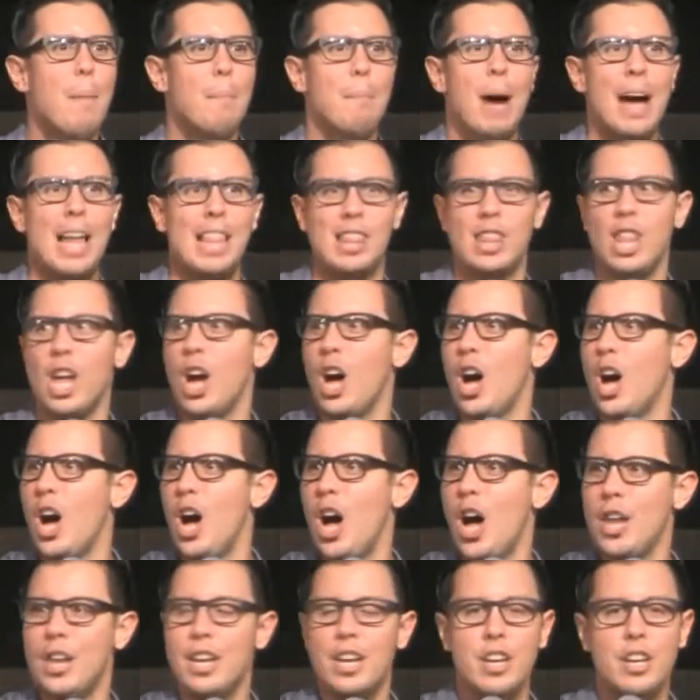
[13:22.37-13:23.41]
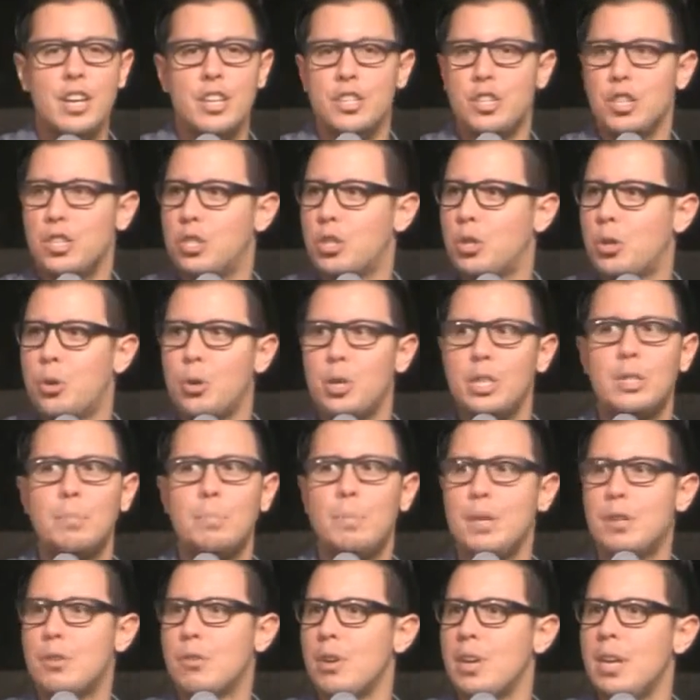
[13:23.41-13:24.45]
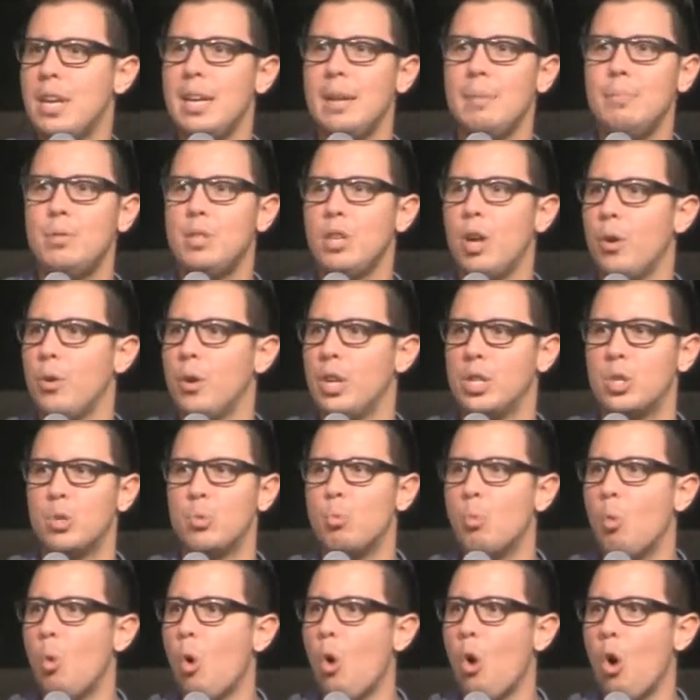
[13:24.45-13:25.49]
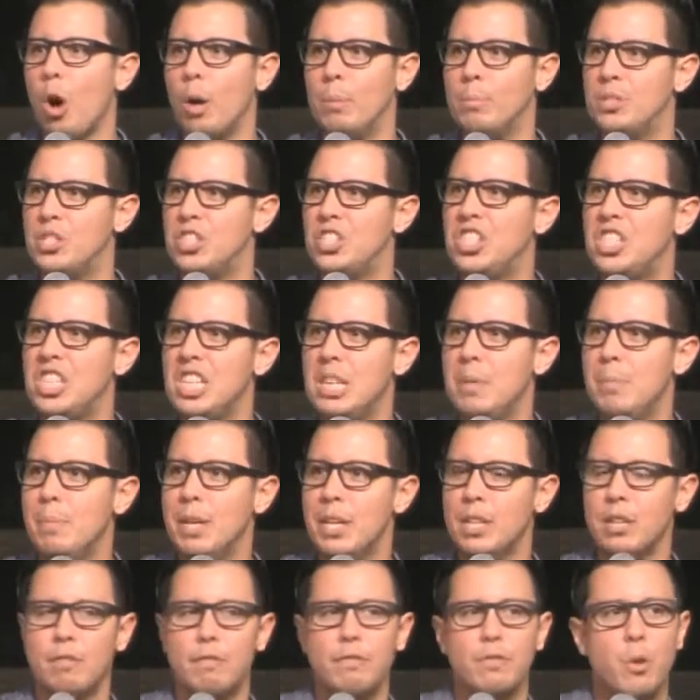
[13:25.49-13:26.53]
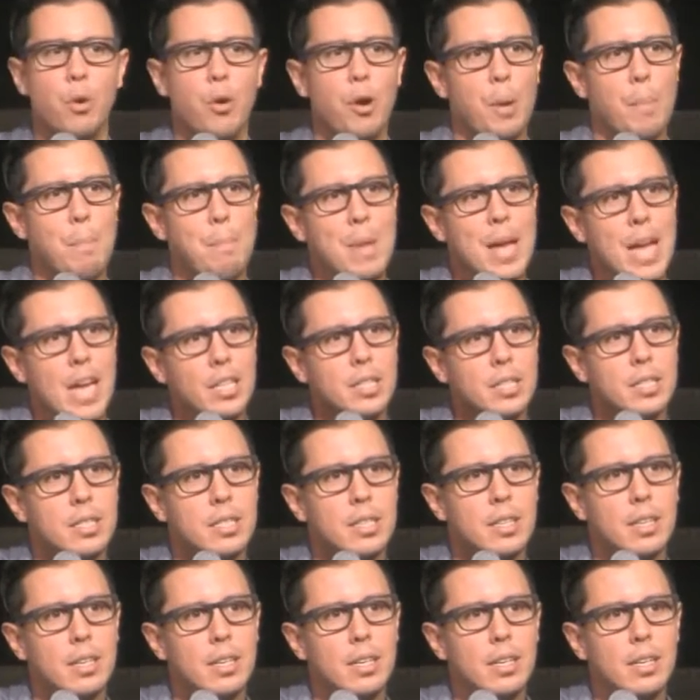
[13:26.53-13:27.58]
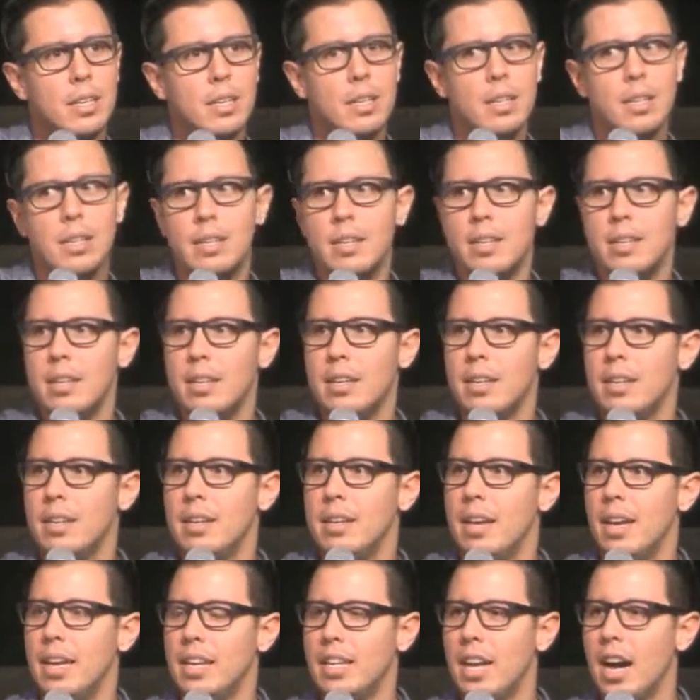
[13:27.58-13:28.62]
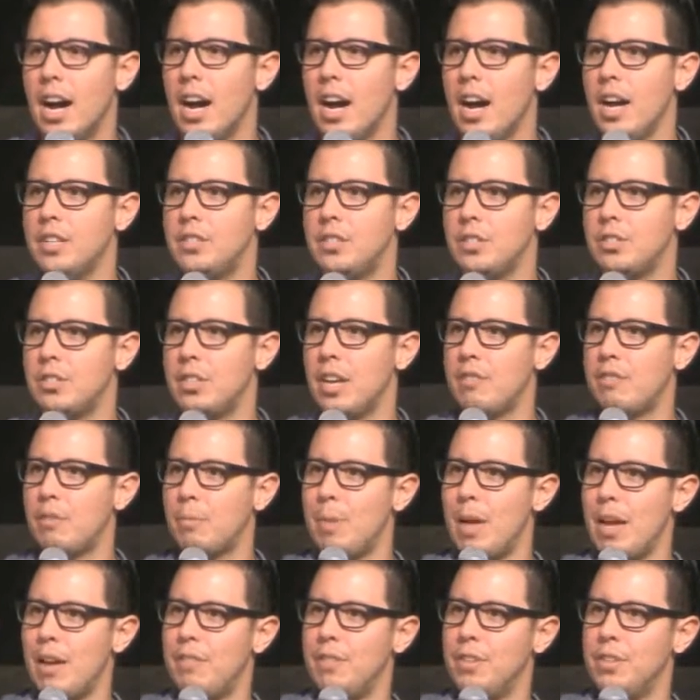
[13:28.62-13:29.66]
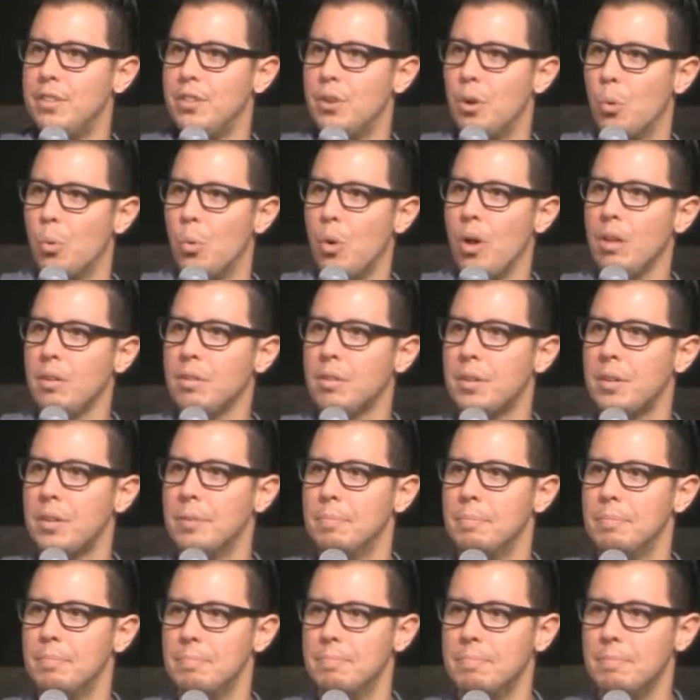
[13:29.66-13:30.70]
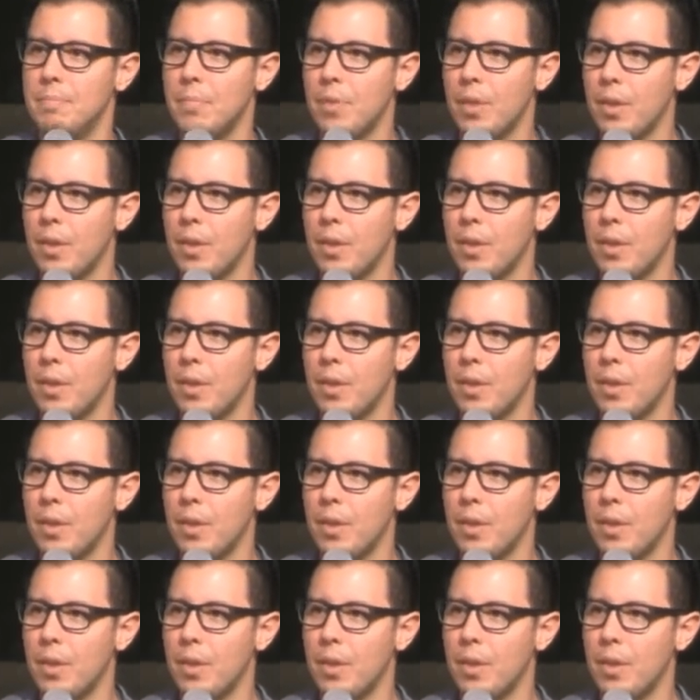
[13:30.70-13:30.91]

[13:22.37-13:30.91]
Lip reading: my lawn, just Krispy Kreme donuts, warm, steaming in the Florida mist. And God just said from heaven, you're welcome.